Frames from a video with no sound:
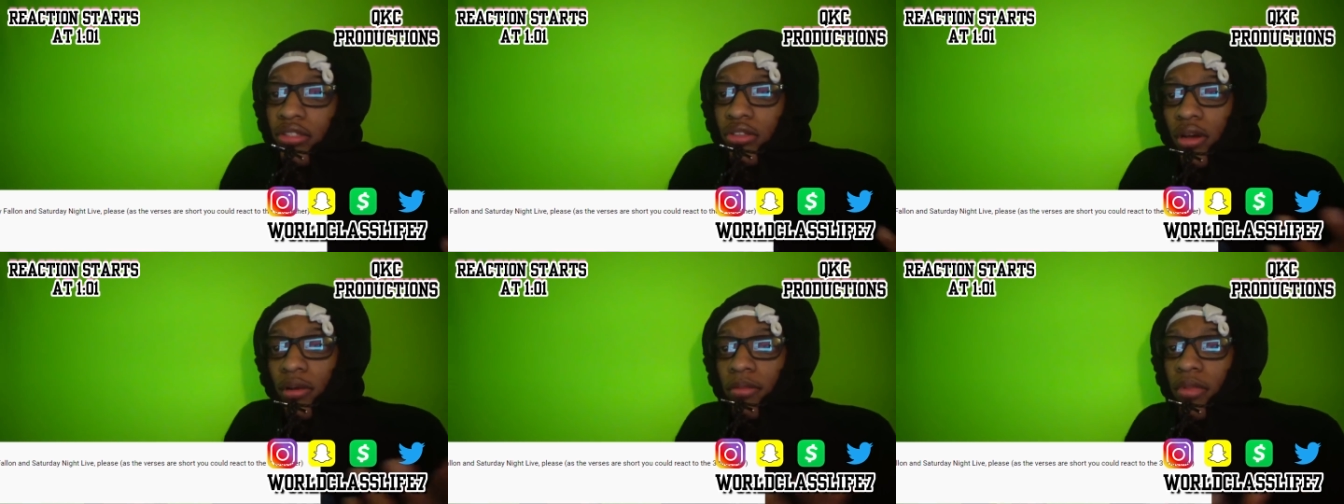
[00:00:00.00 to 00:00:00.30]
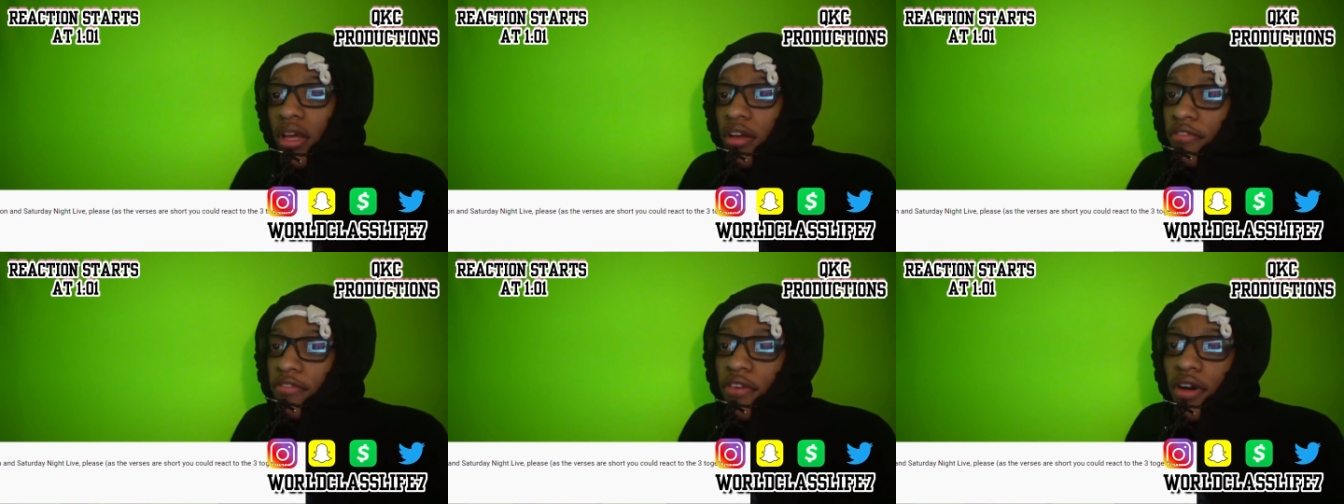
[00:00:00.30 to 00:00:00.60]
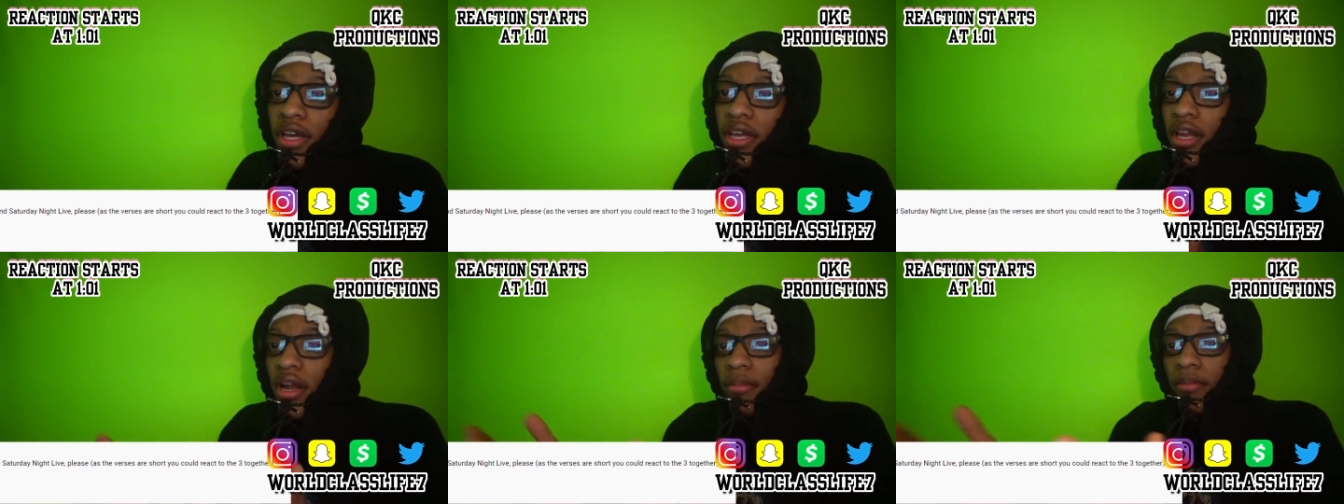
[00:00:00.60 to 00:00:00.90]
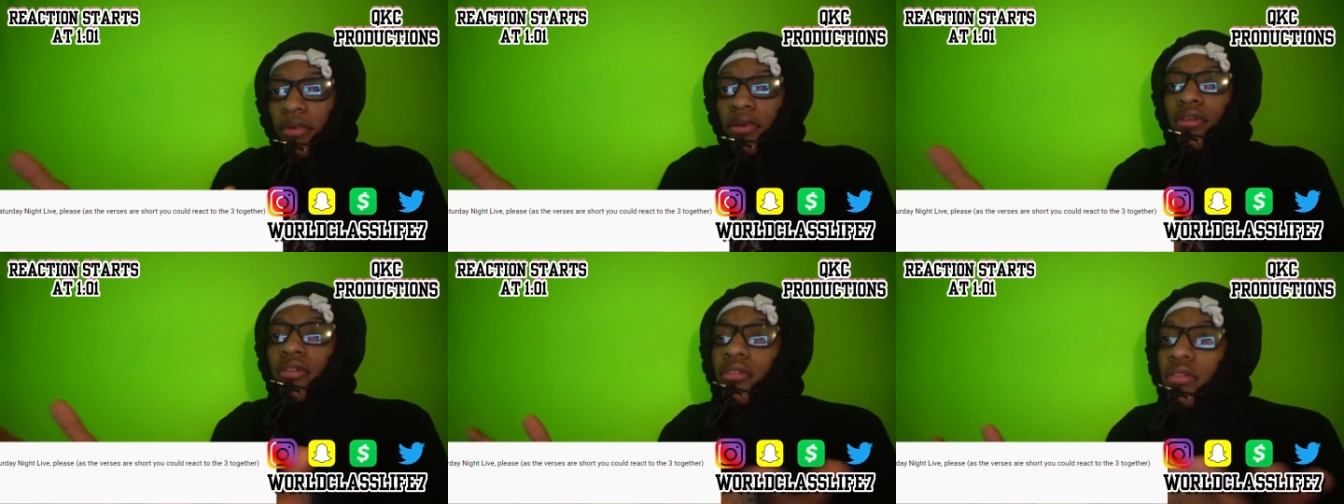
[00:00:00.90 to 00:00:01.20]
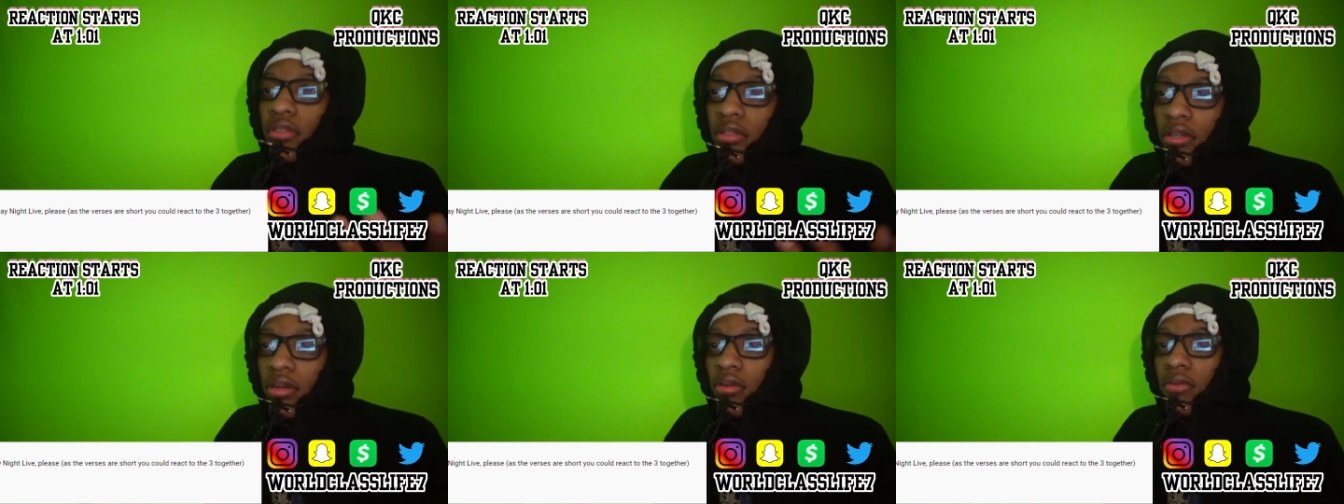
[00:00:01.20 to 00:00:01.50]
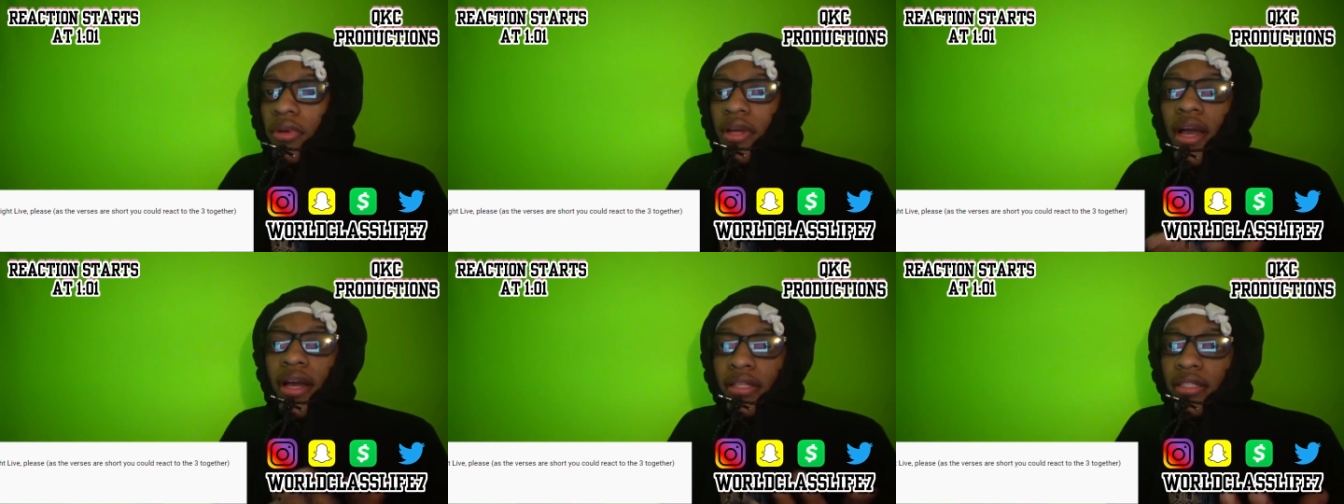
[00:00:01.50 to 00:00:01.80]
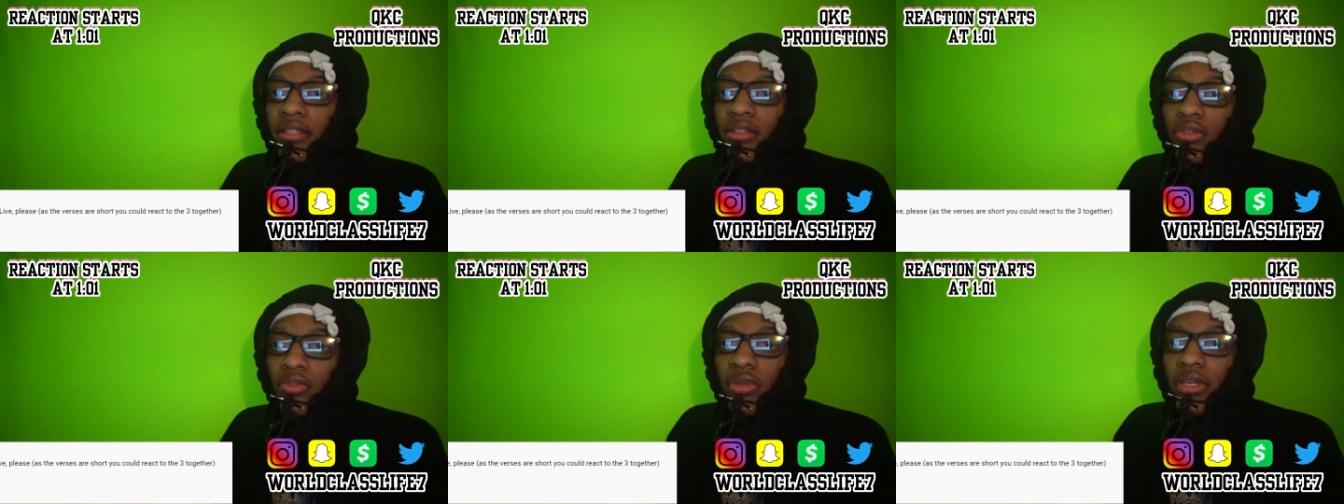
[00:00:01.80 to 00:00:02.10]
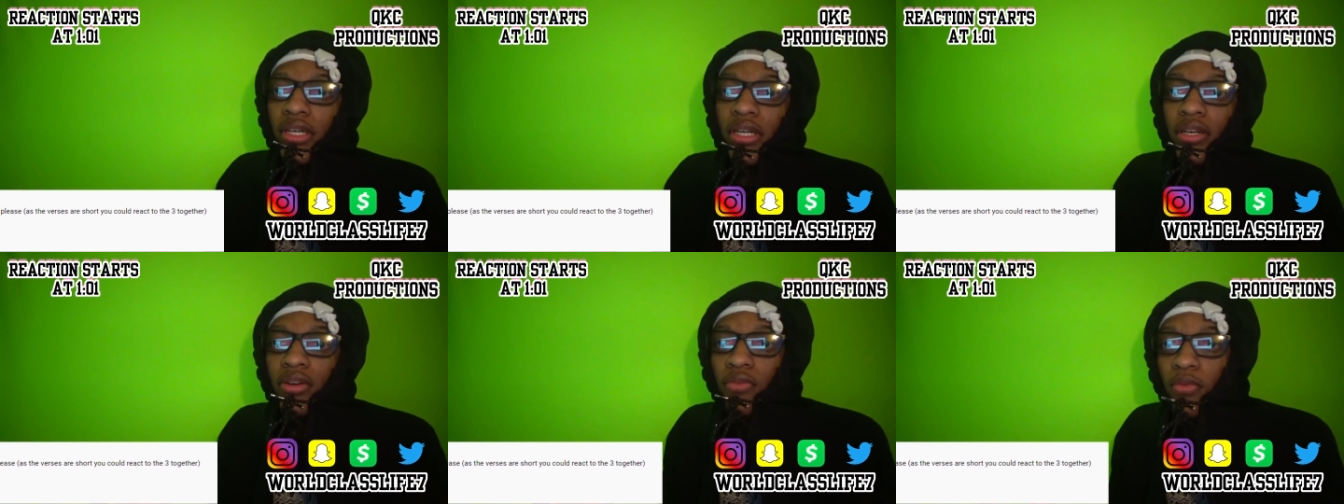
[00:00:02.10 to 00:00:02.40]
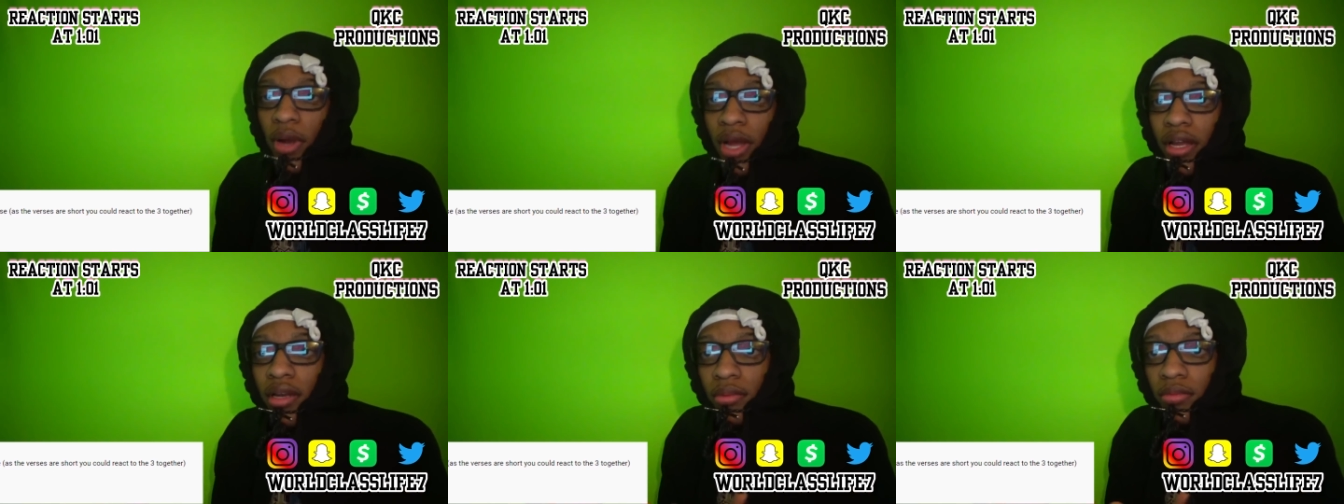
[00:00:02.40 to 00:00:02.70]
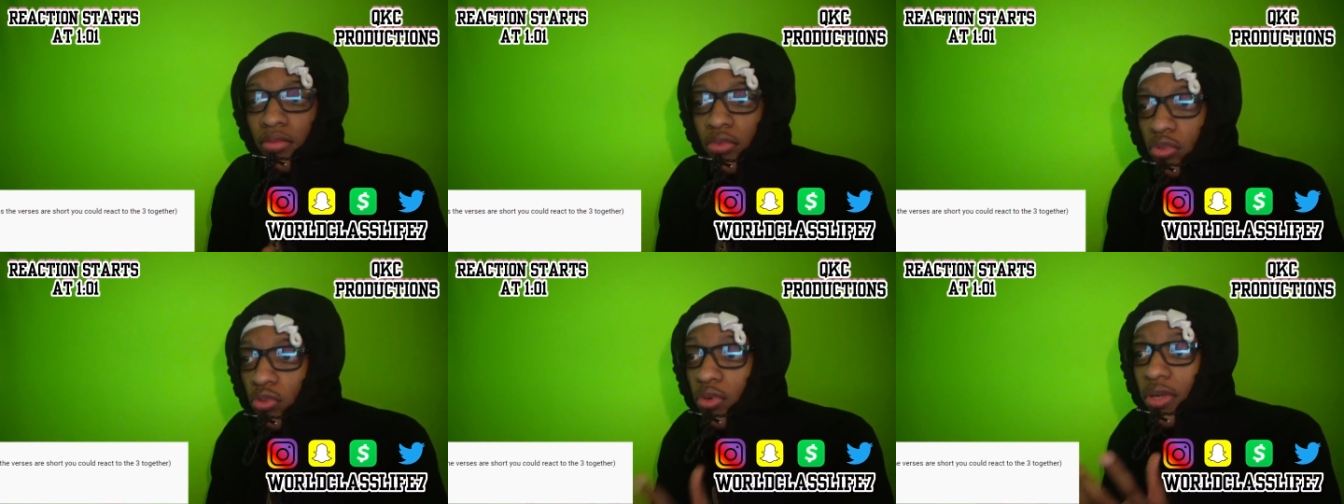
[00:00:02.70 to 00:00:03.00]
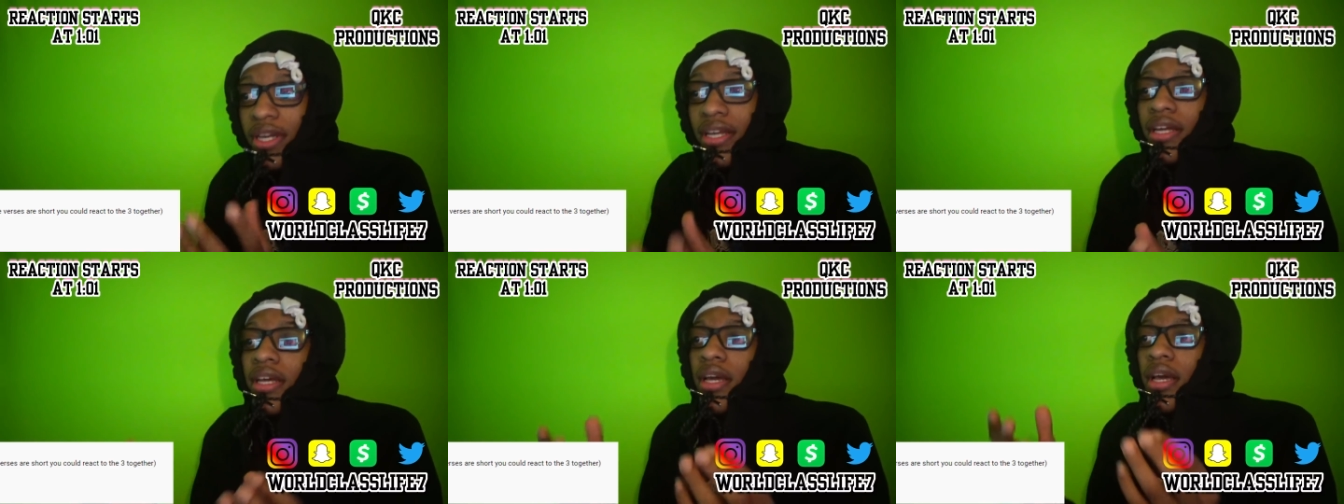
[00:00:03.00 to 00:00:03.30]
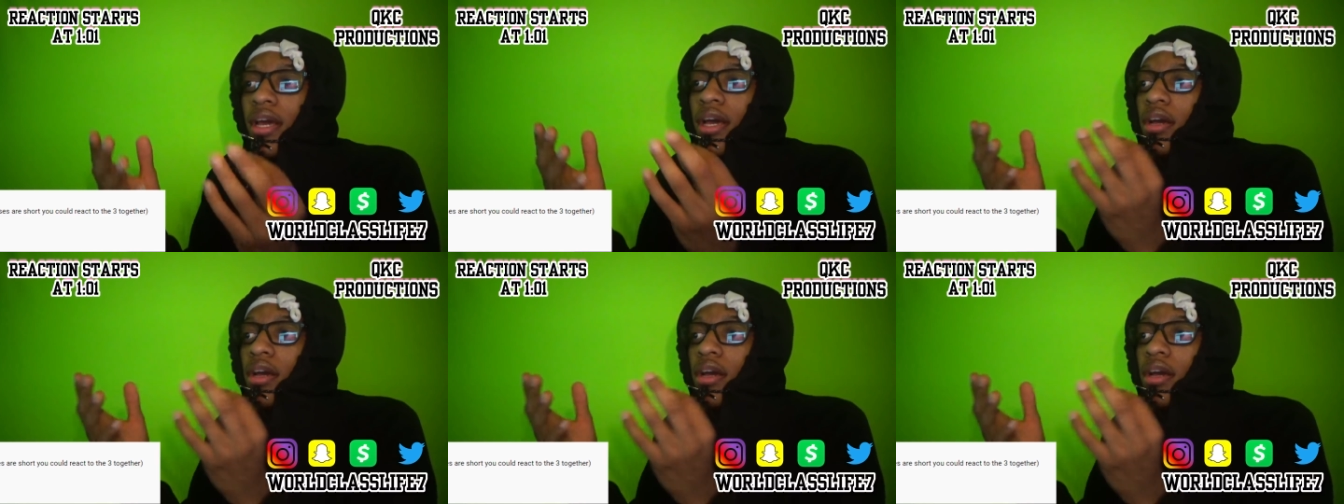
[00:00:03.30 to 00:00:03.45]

So I'm like, fuck it. I'm gonna, you know, react to three random, three